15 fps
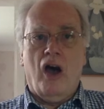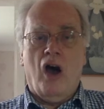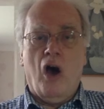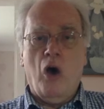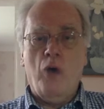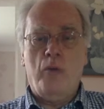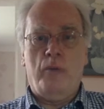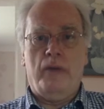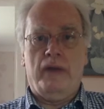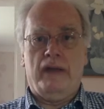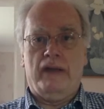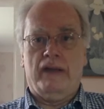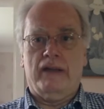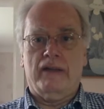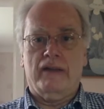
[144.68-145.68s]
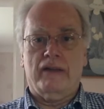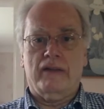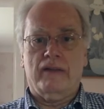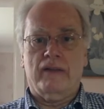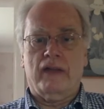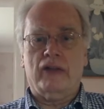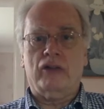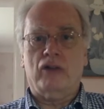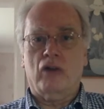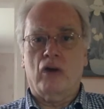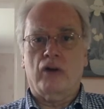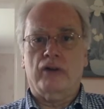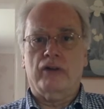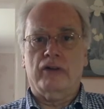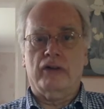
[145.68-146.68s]
hoping that
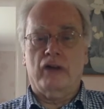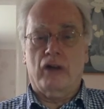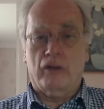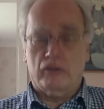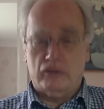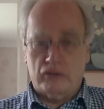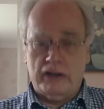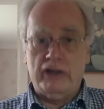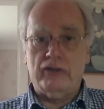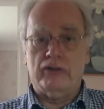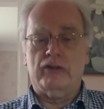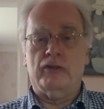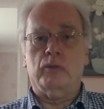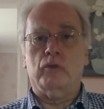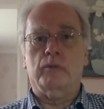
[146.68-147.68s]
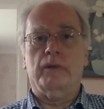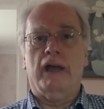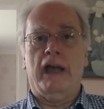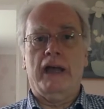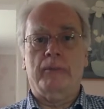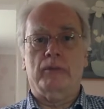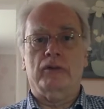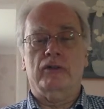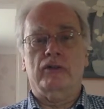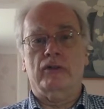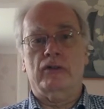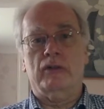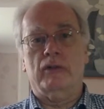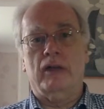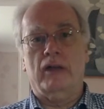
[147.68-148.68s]
God of Jesus would be able
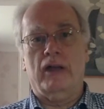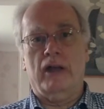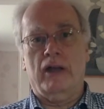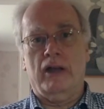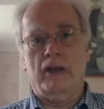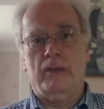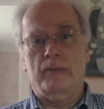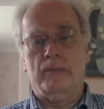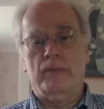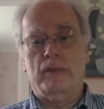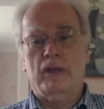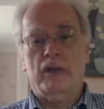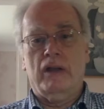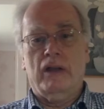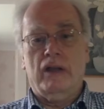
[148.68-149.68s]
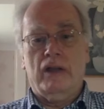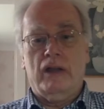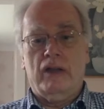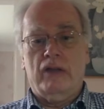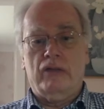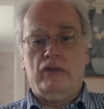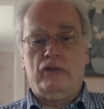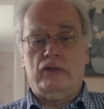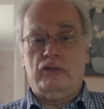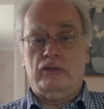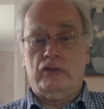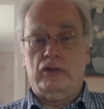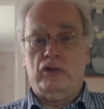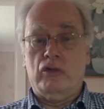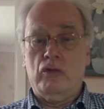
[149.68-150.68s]
to um, to, to,
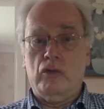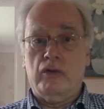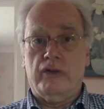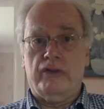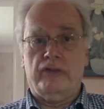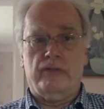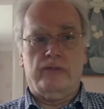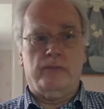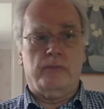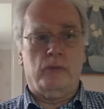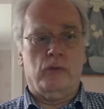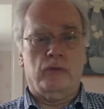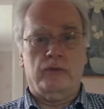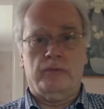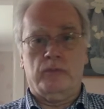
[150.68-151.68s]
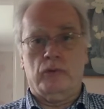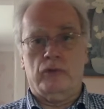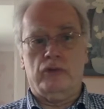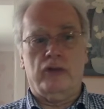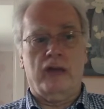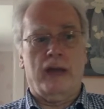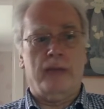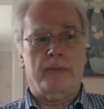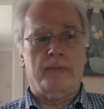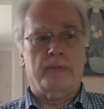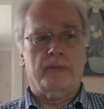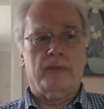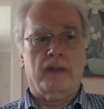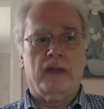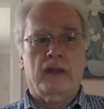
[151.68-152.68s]
cure this poor poor chap.
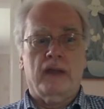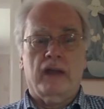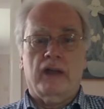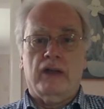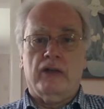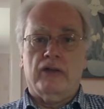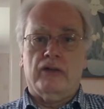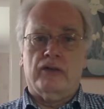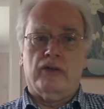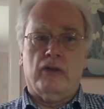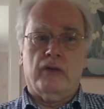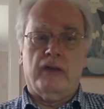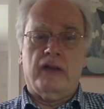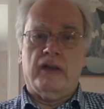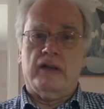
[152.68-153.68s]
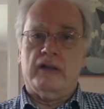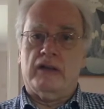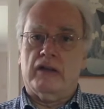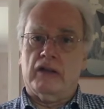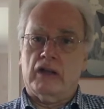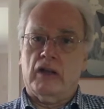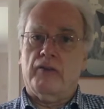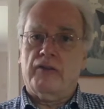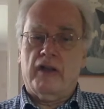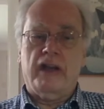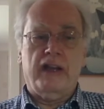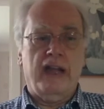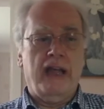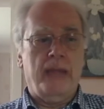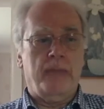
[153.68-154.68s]
So the love thy
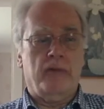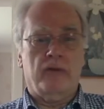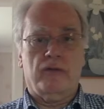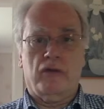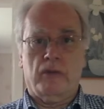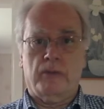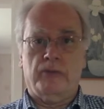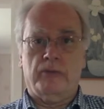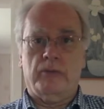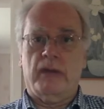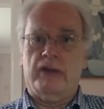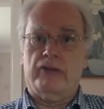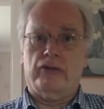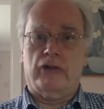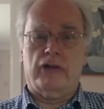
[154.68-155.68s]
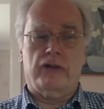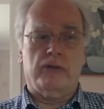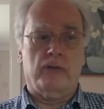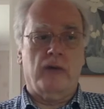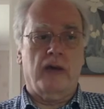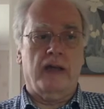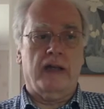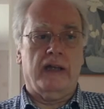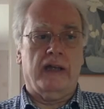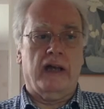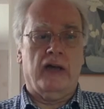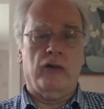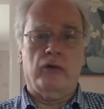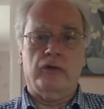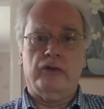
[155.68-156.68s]
neighbour comes to mind straight away,
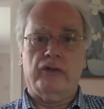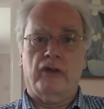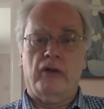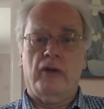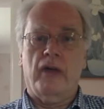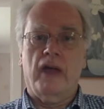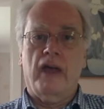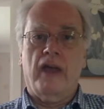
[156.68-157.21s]
and also